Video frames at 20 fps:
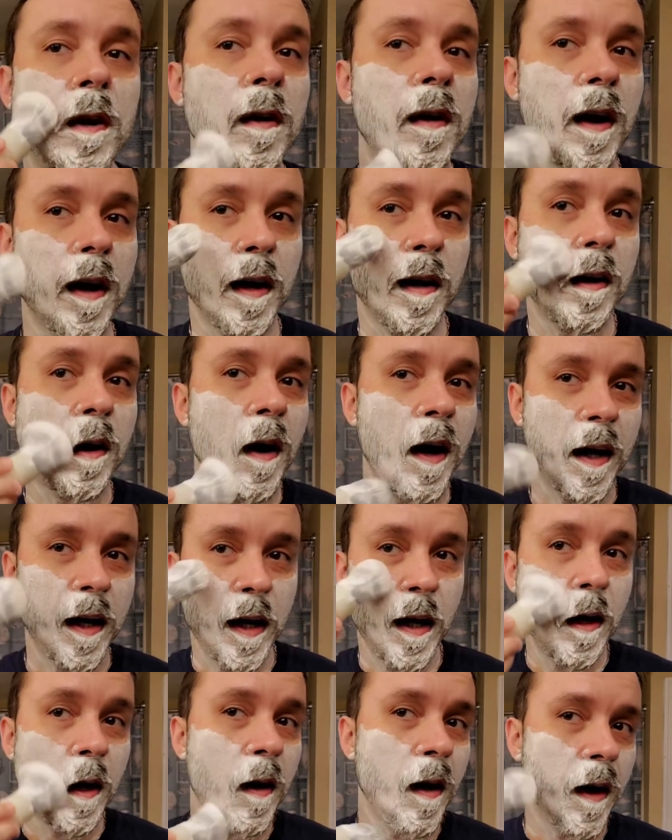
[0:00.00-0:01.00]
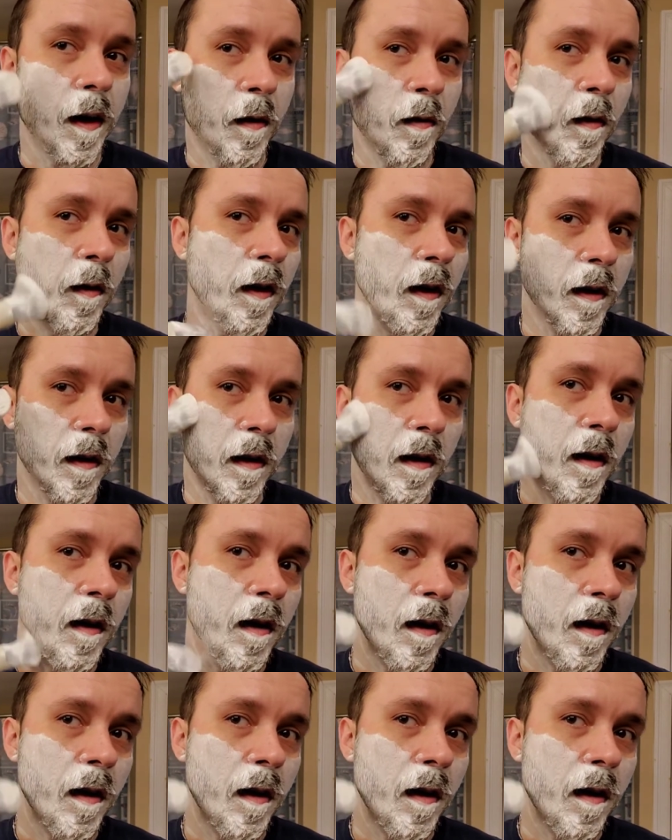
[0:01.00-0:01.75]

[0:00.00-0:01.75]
and I get it and I don't get it.